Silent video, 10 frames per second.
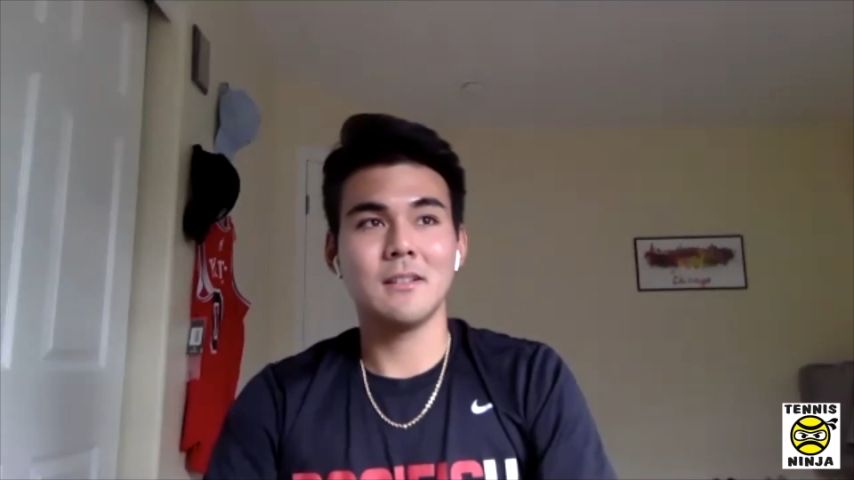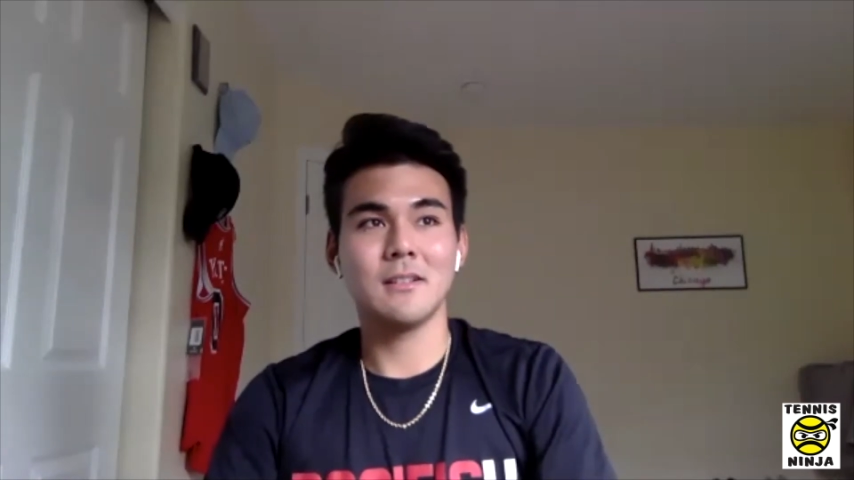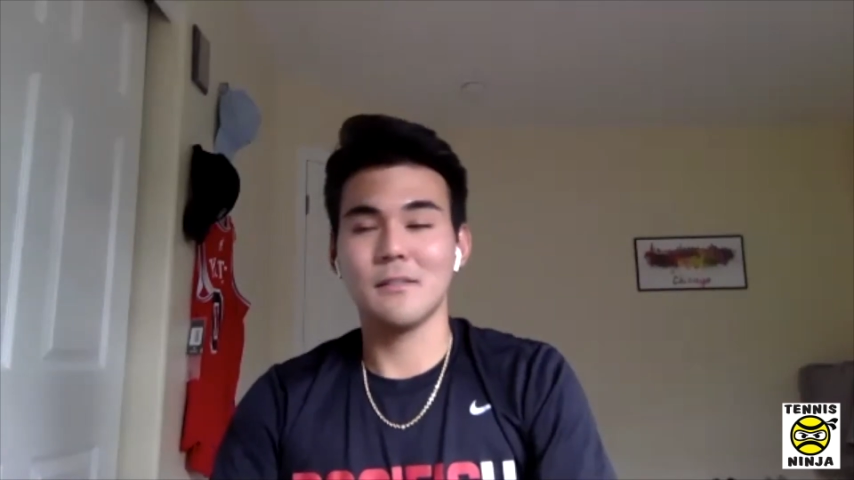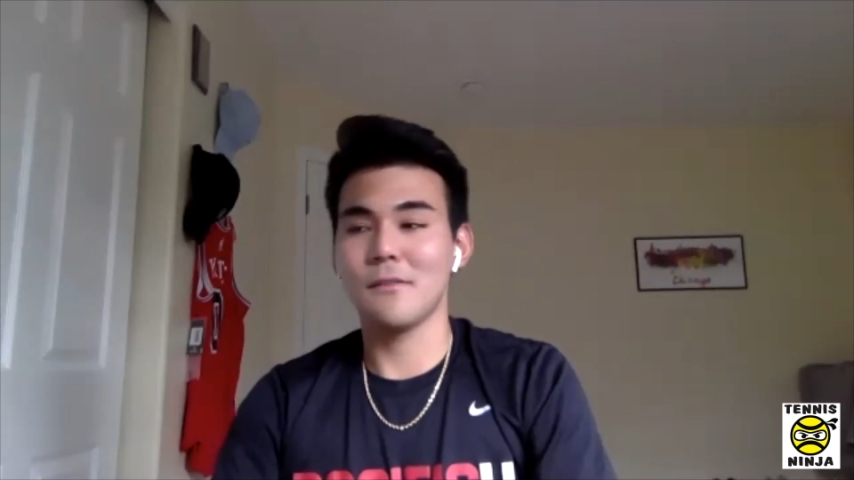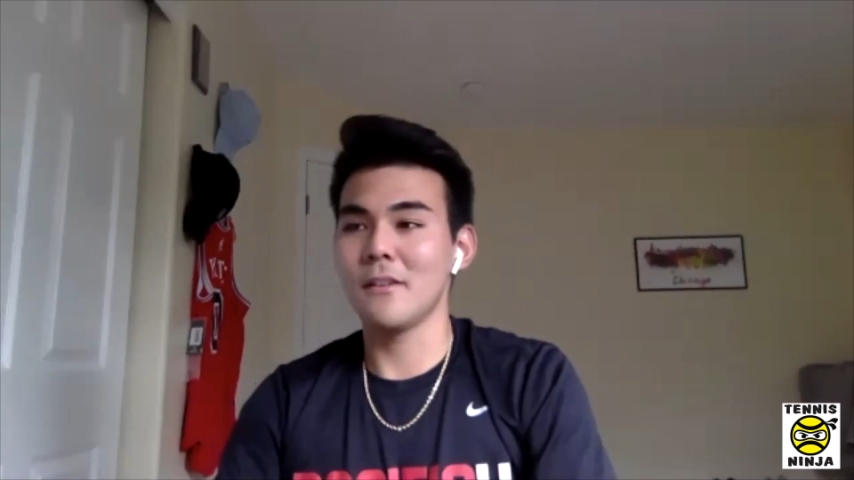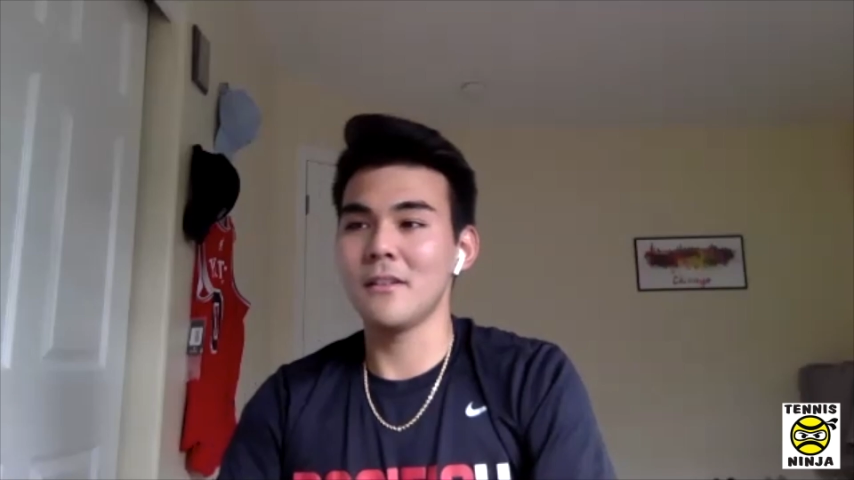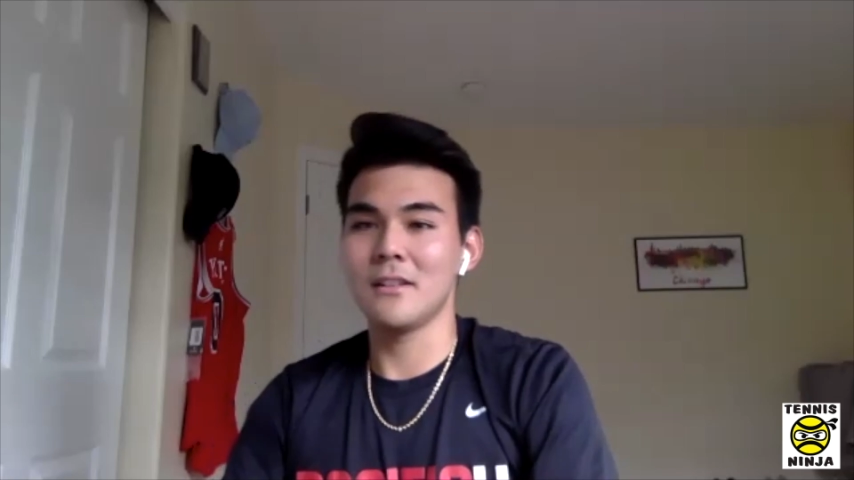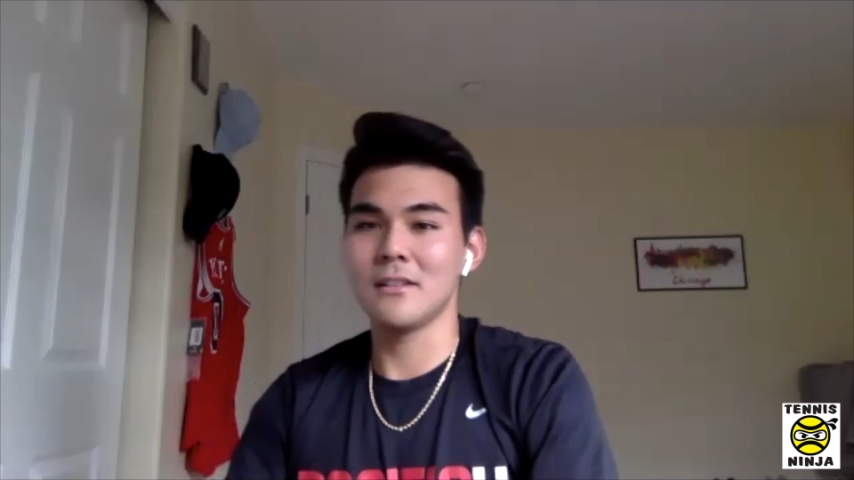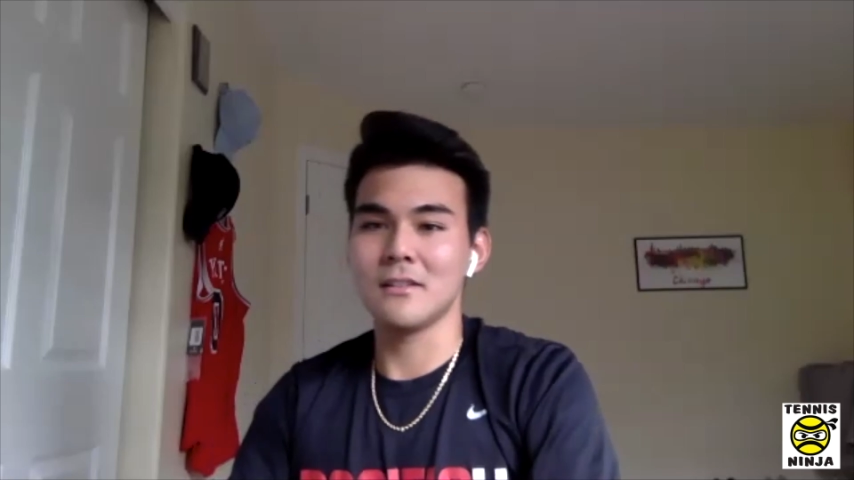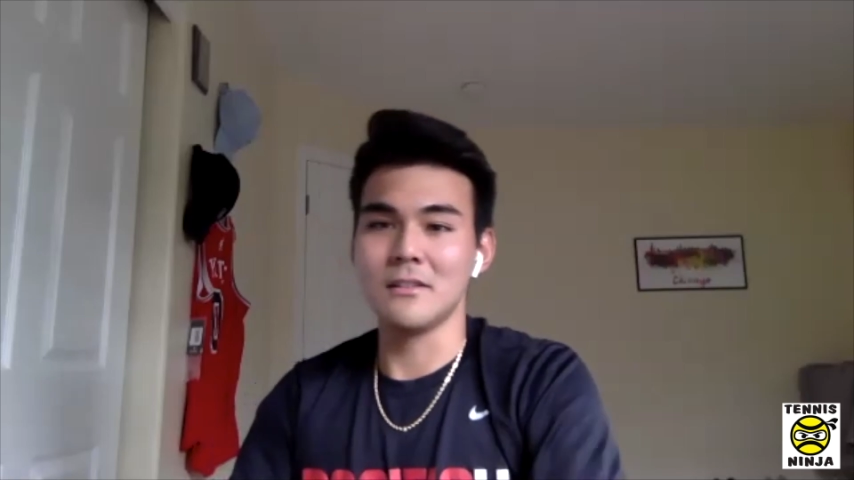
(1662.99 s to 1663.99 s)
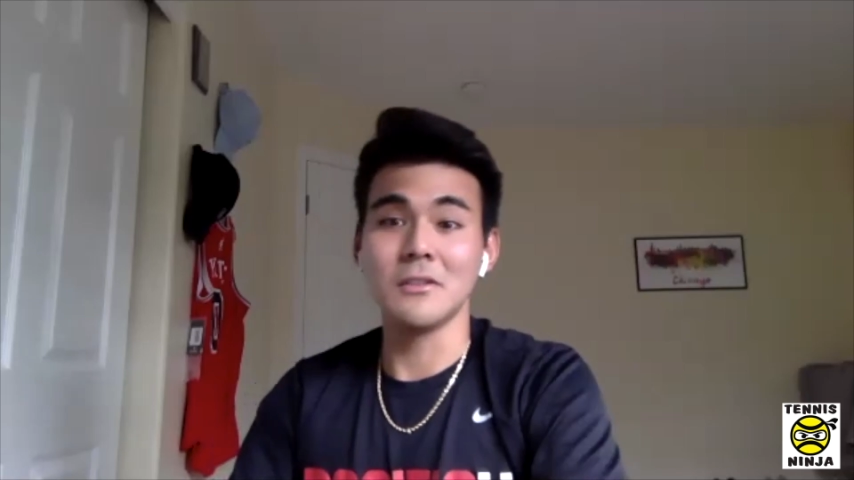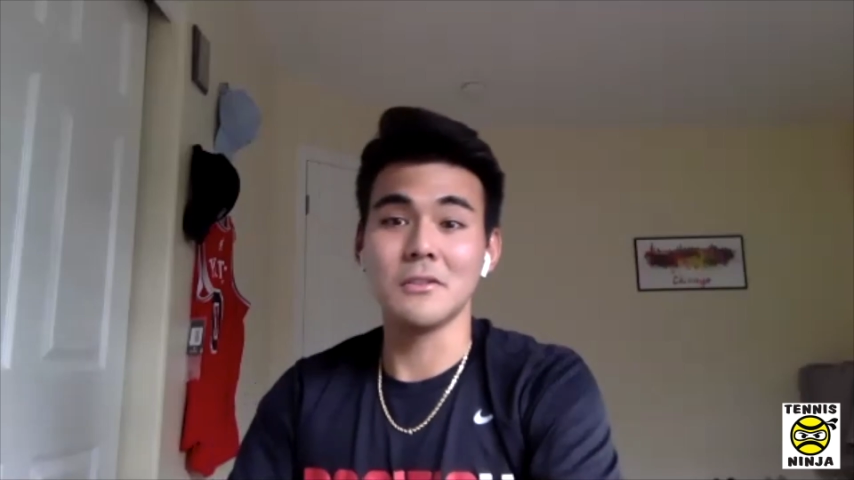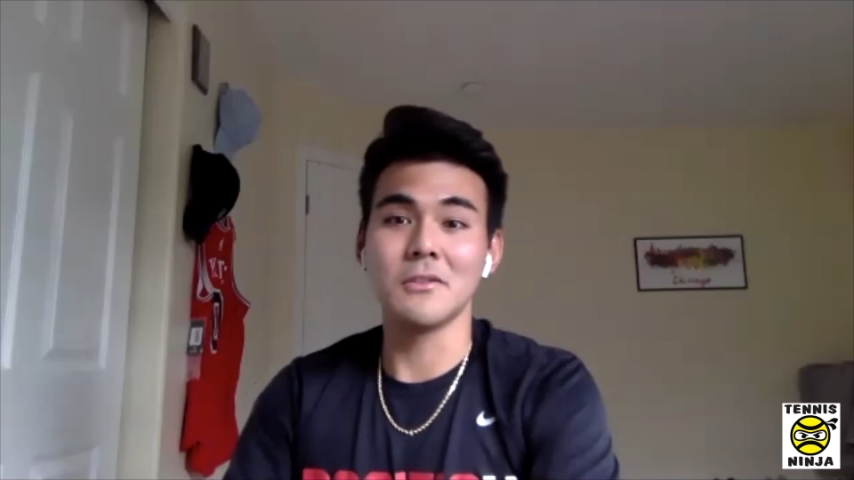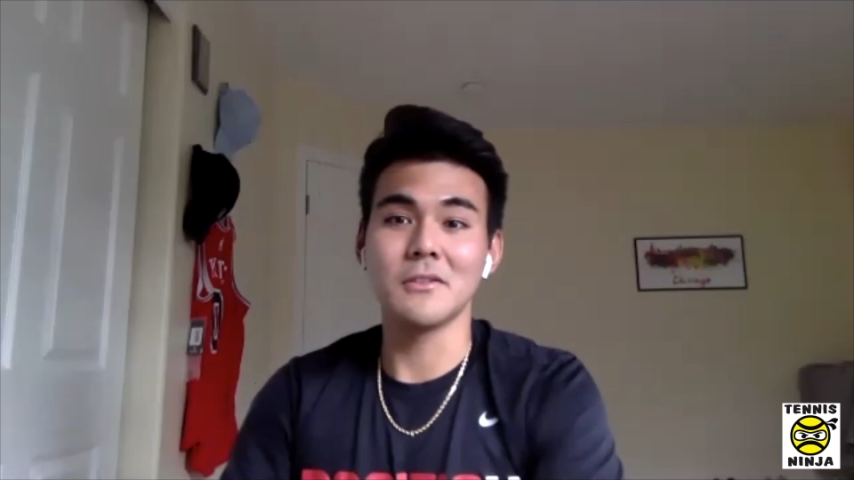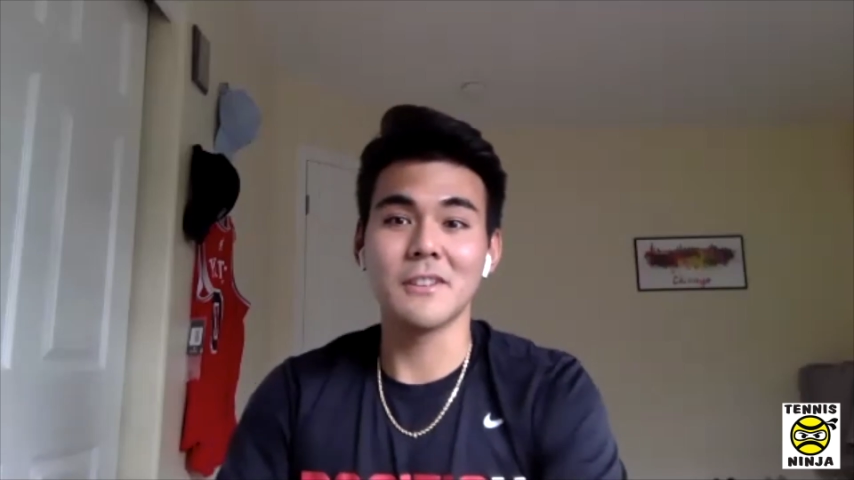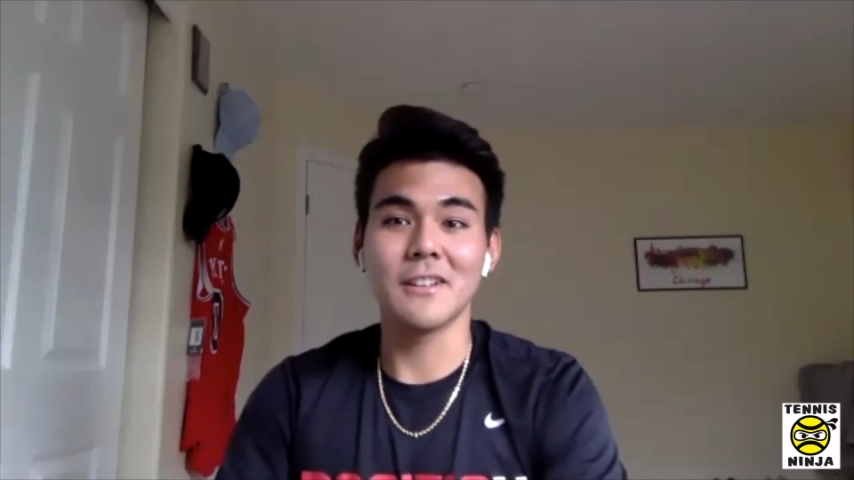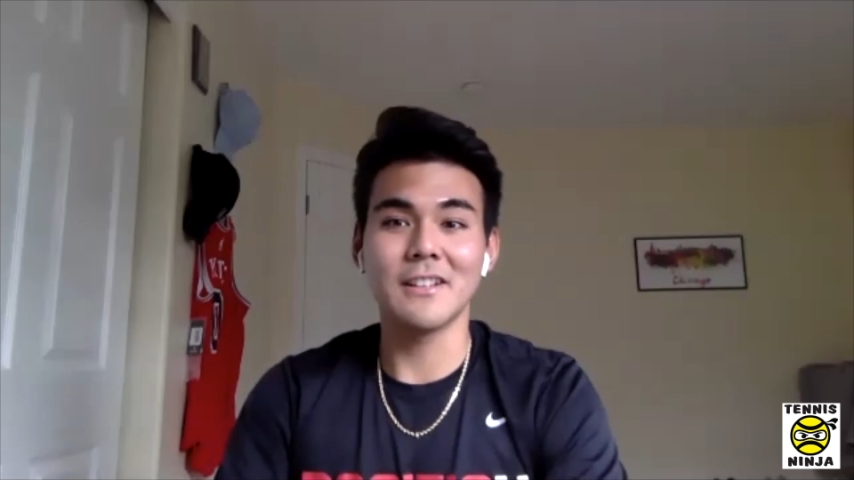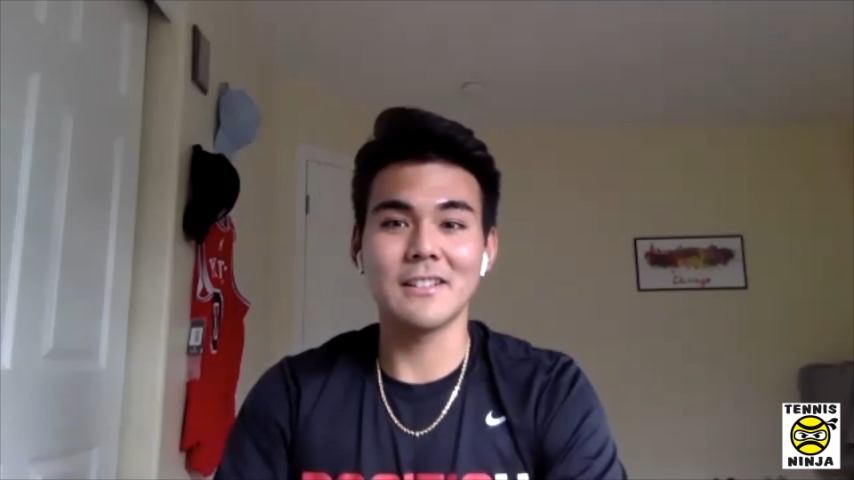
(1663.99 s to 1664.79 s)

it's a fun thing to do, right?